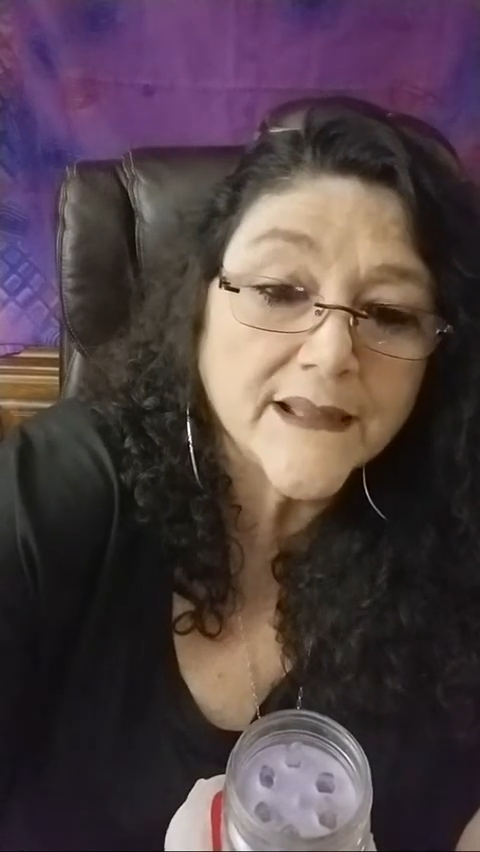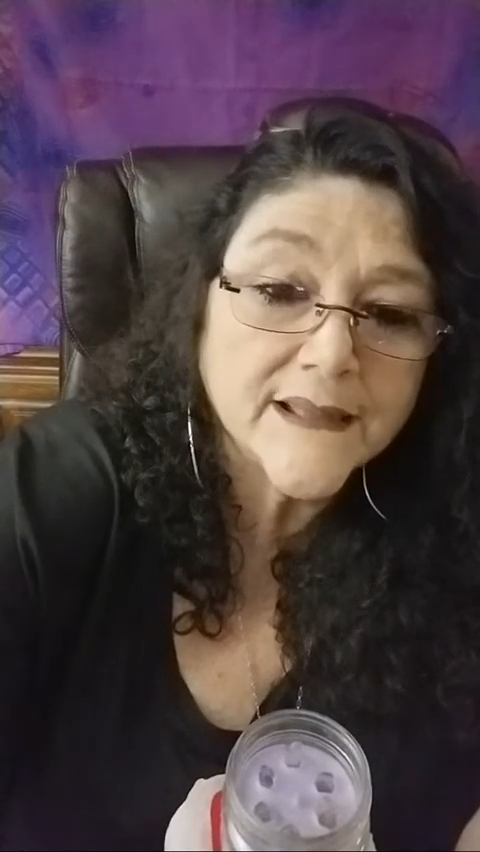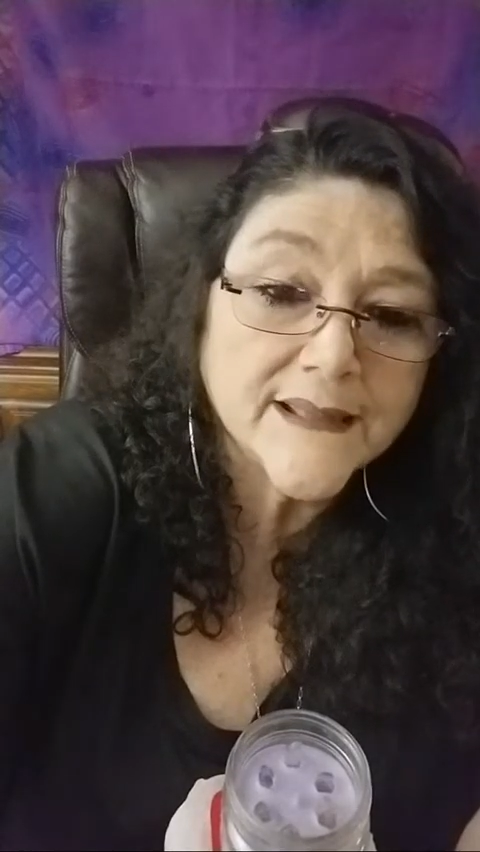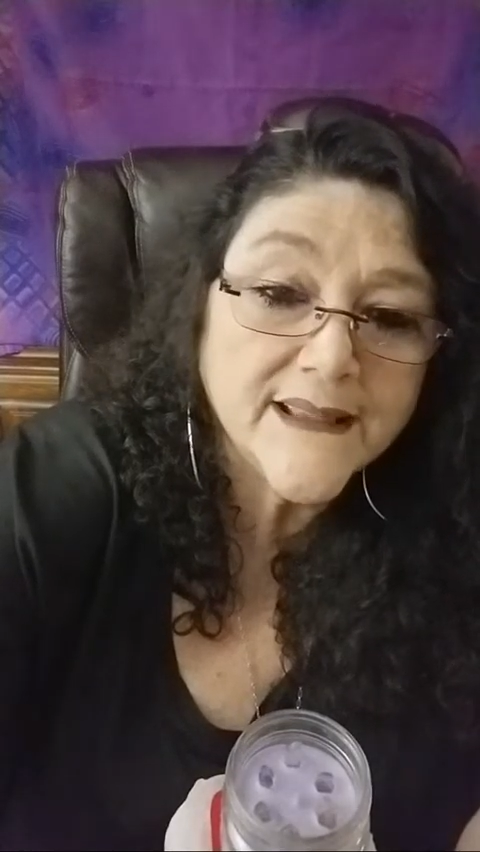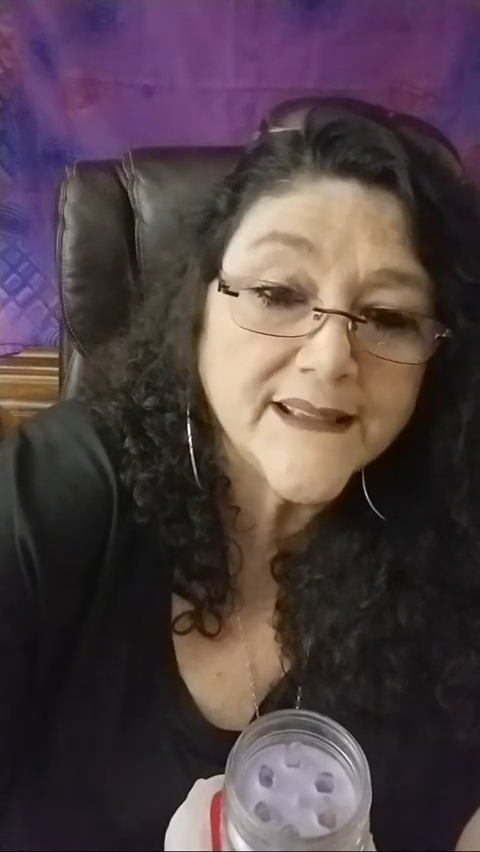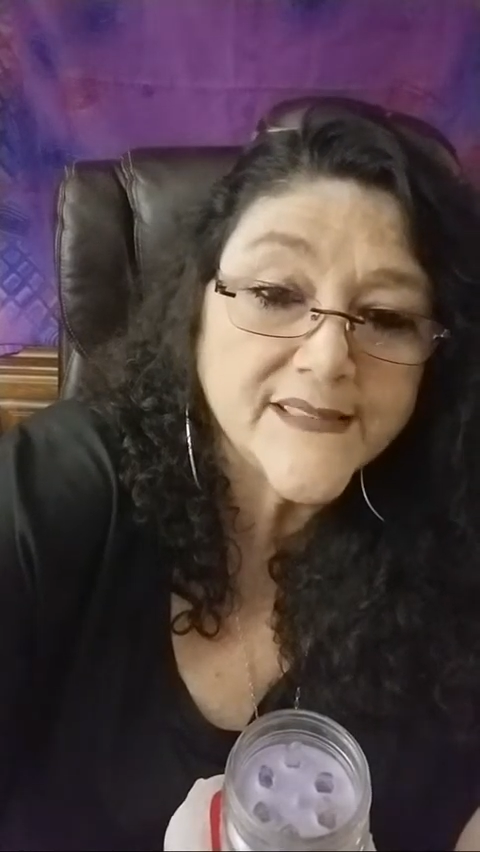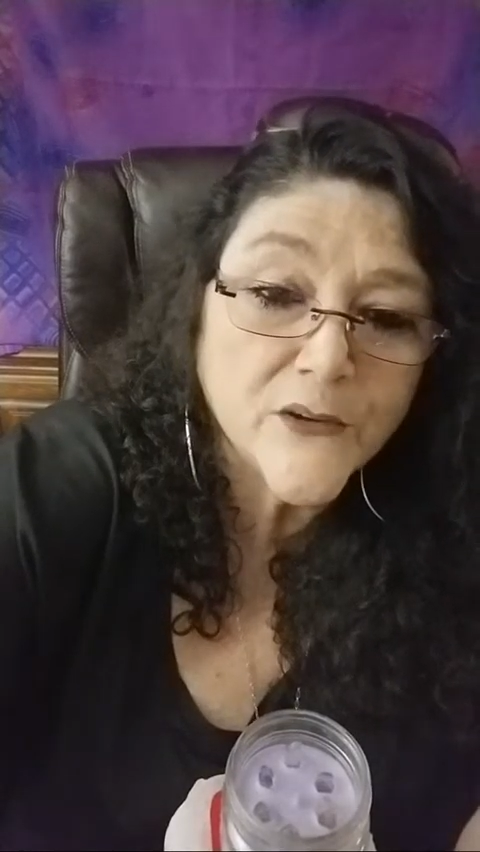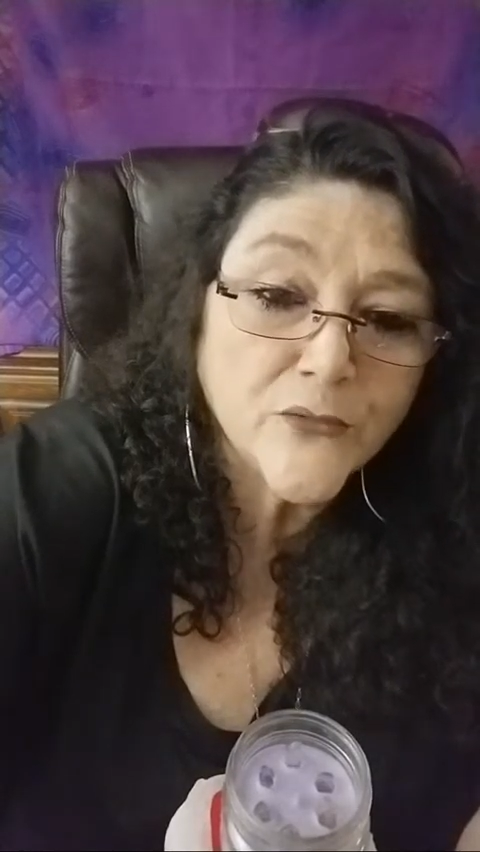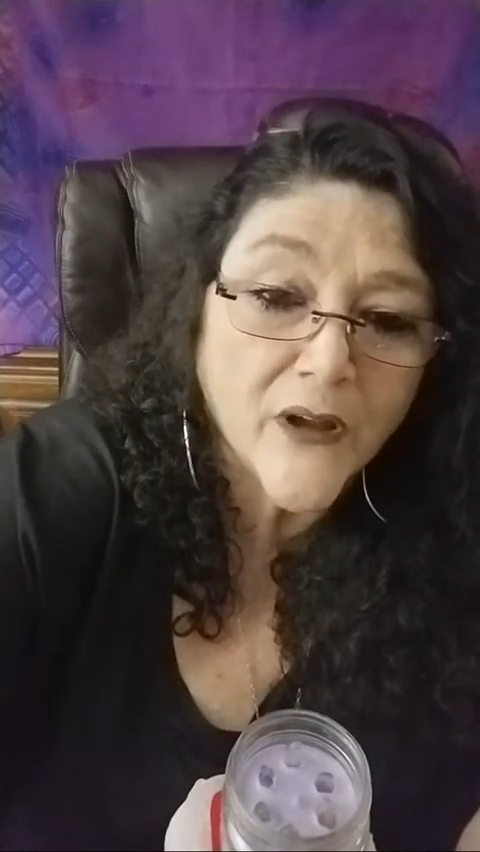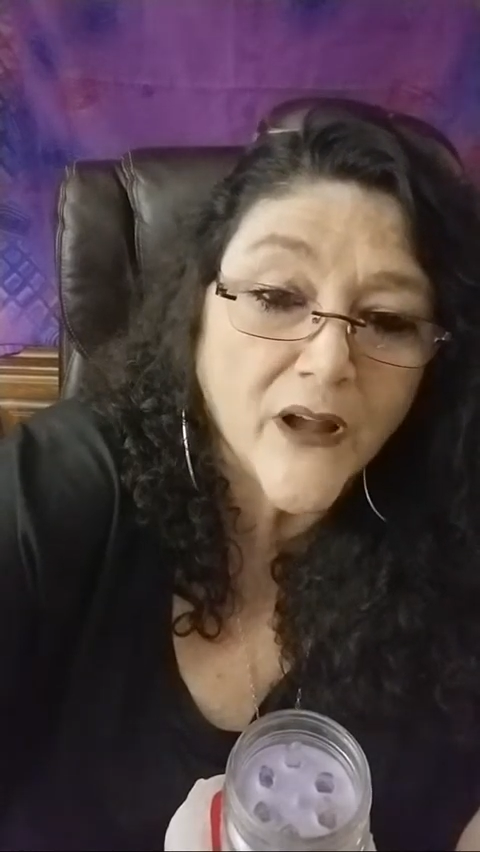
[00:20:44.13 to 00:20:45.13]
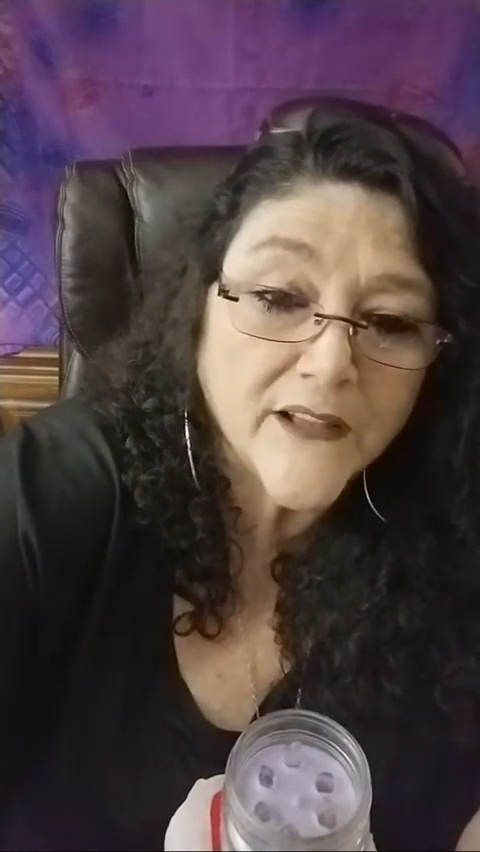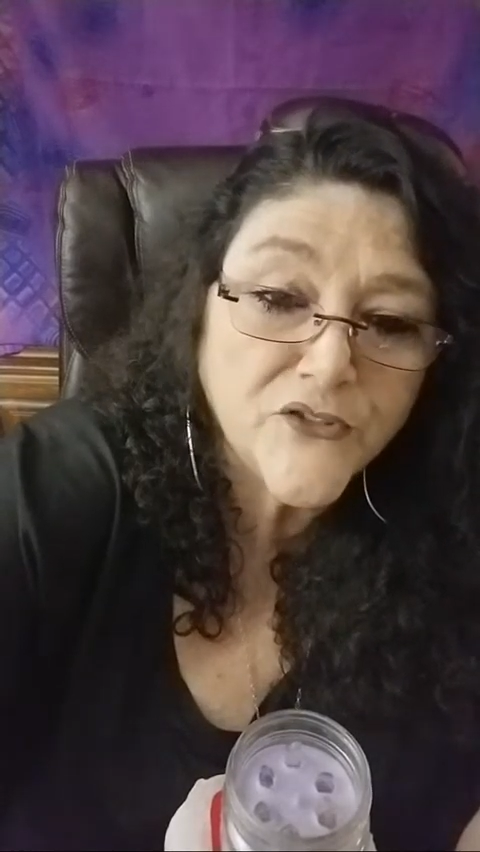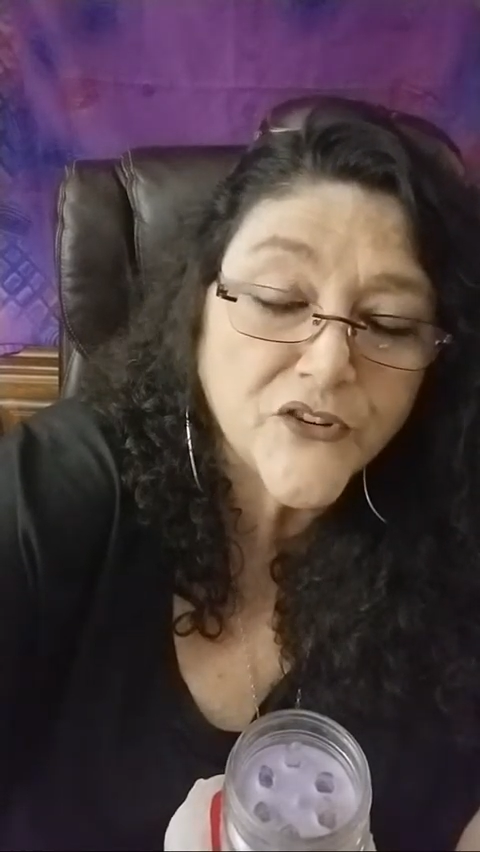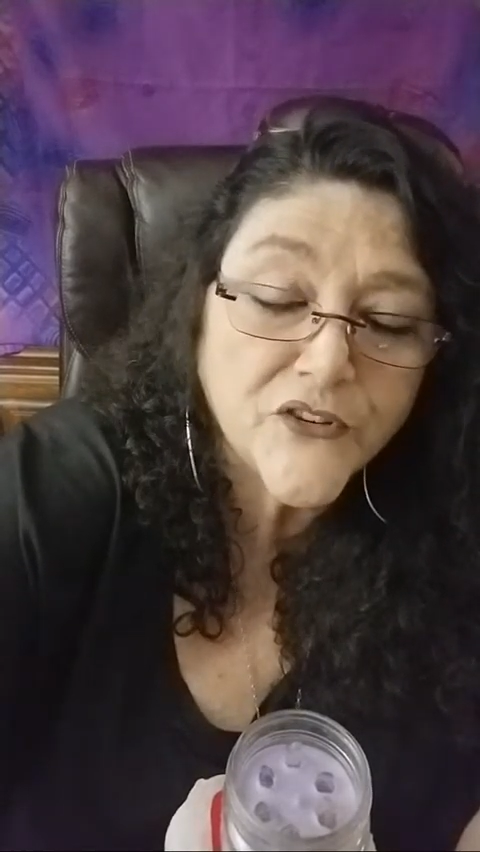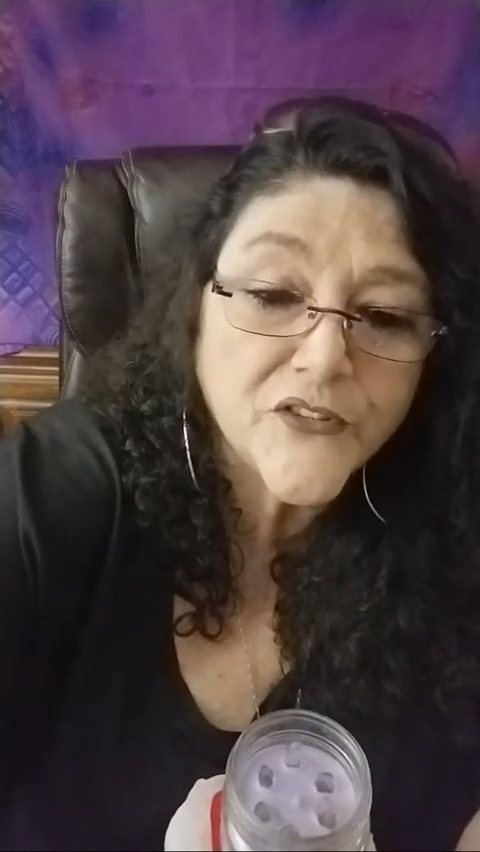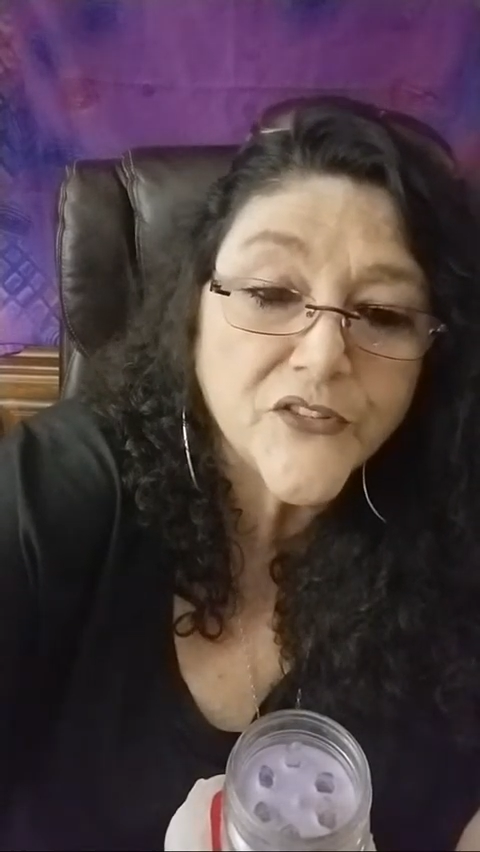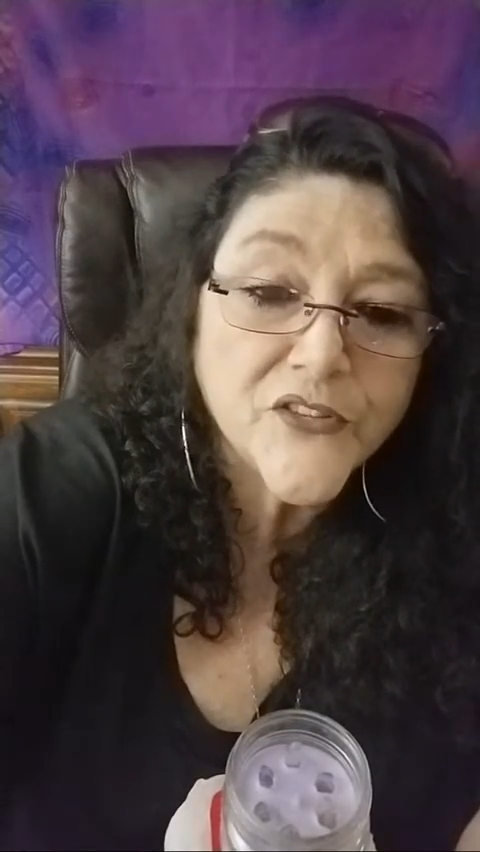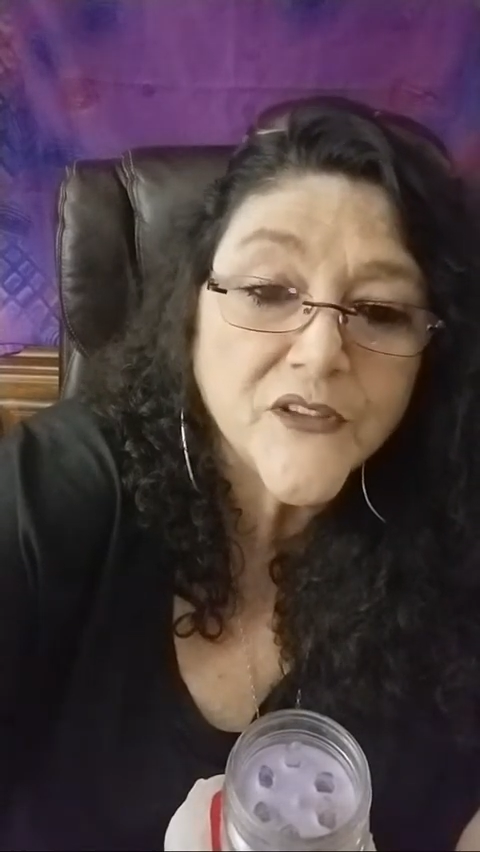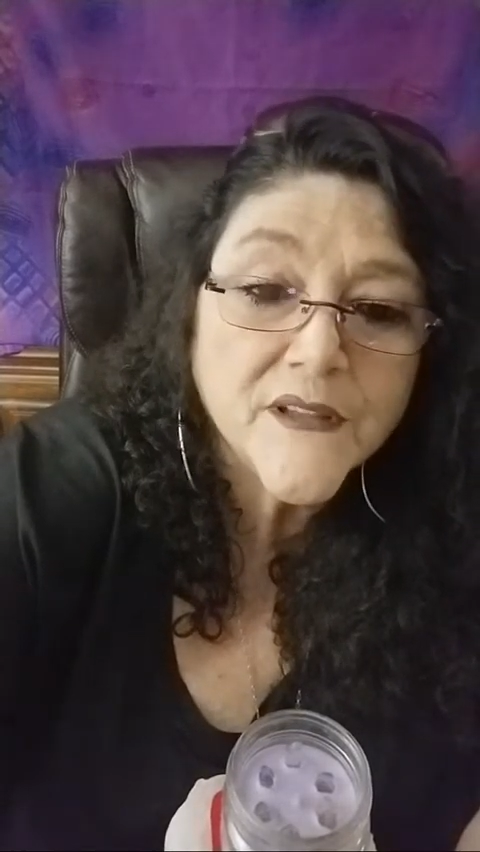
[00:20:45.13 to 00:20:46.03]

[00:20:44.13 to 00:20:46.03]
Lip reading: Lisa Rogers.